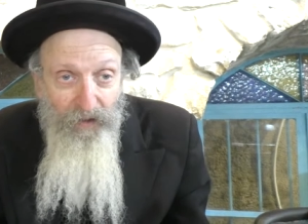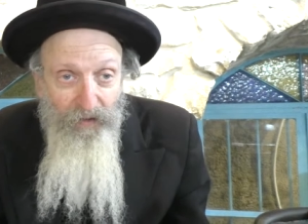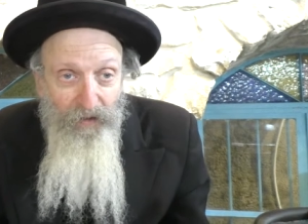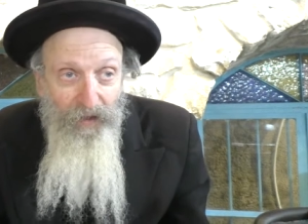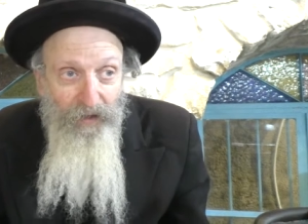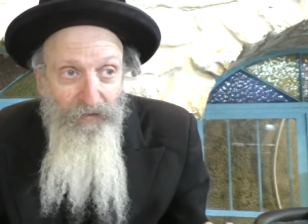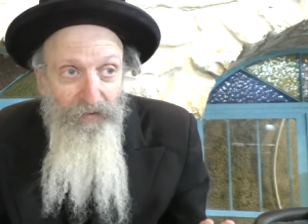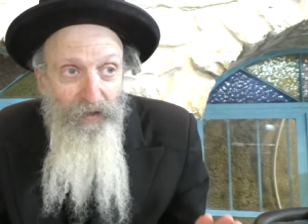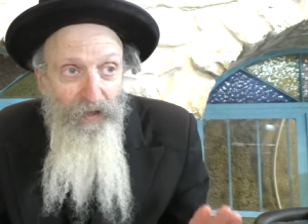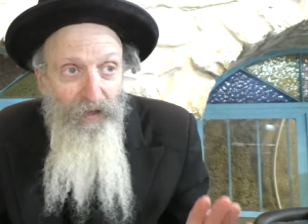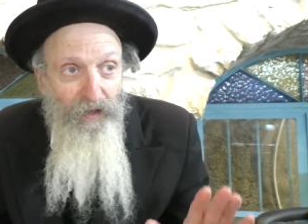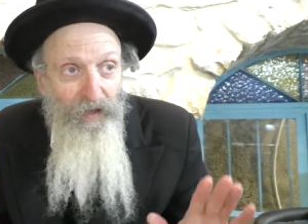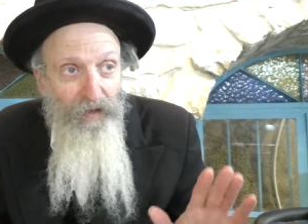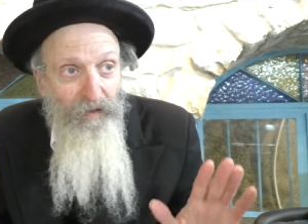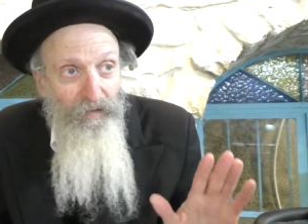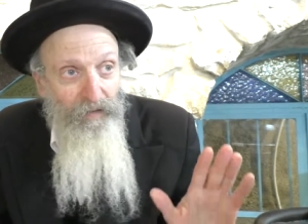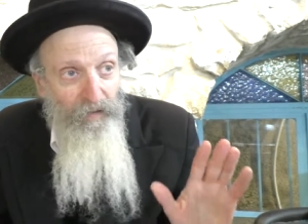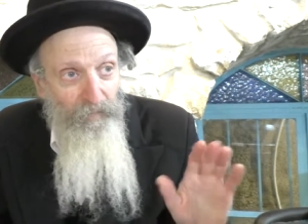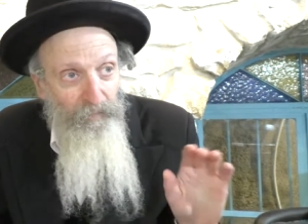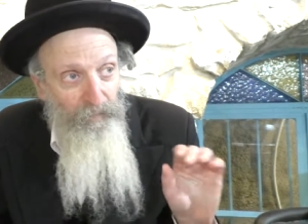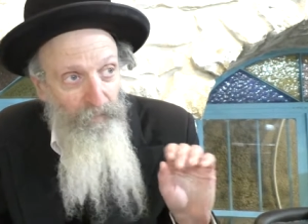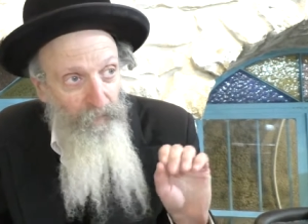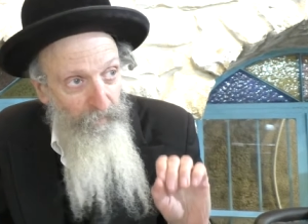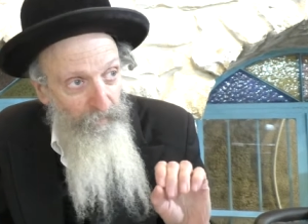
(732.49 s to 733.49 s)
that they
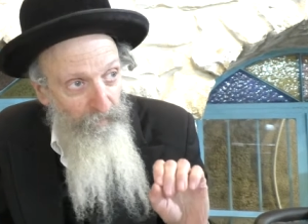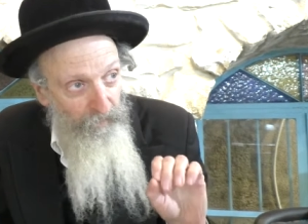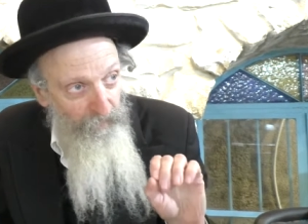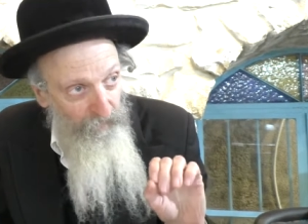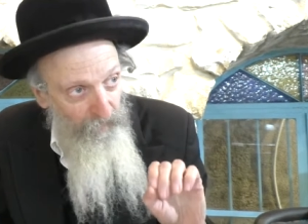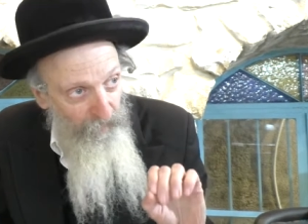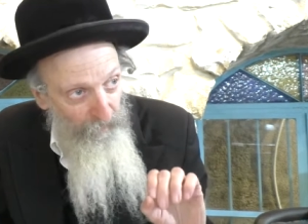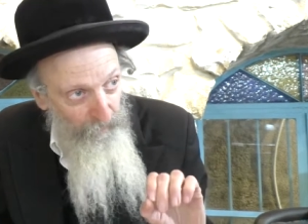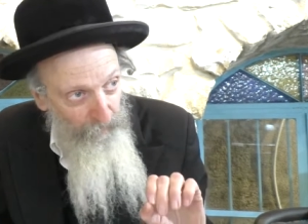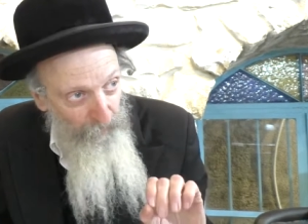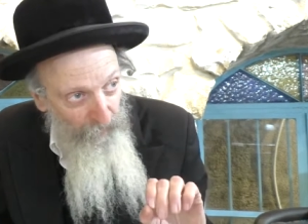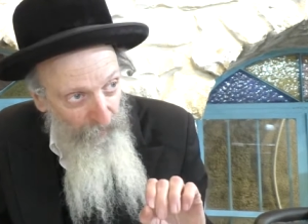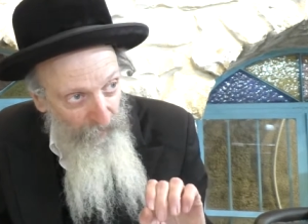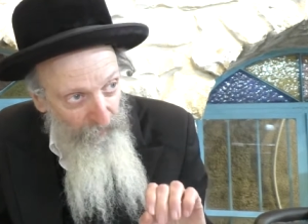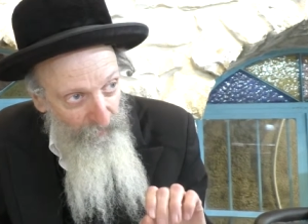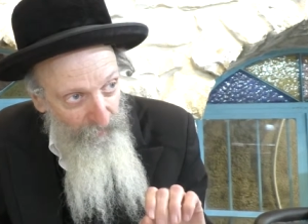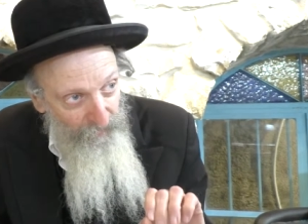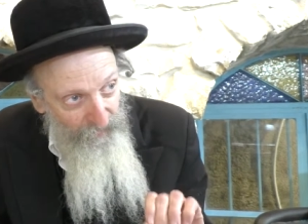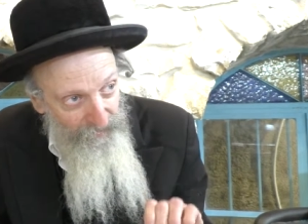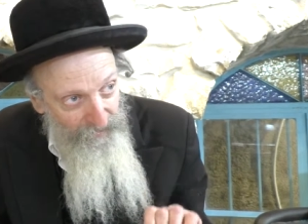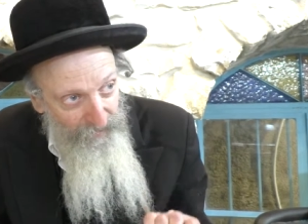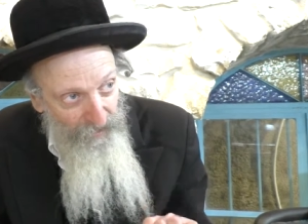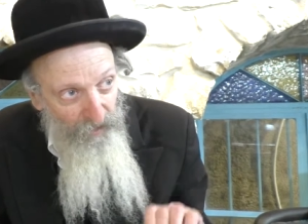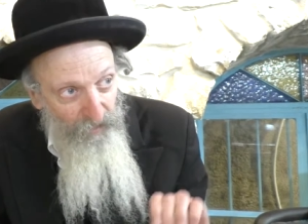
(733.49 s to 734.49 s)
comp compare
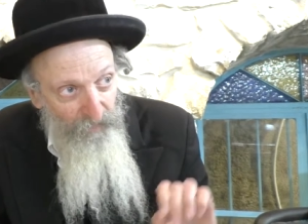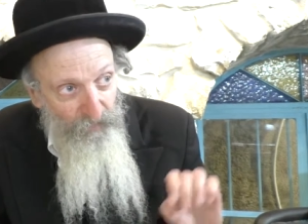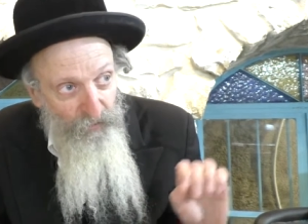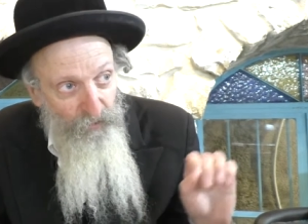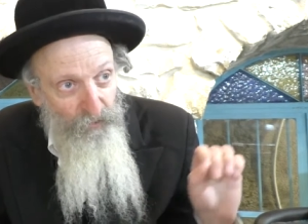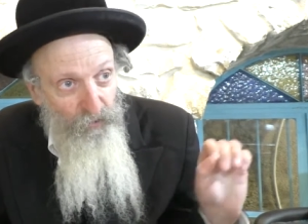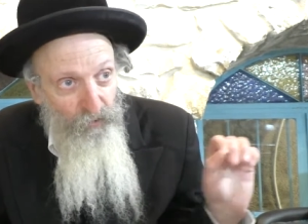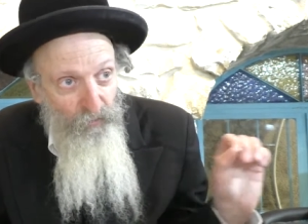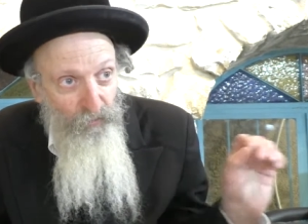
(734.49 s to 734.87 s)
themselves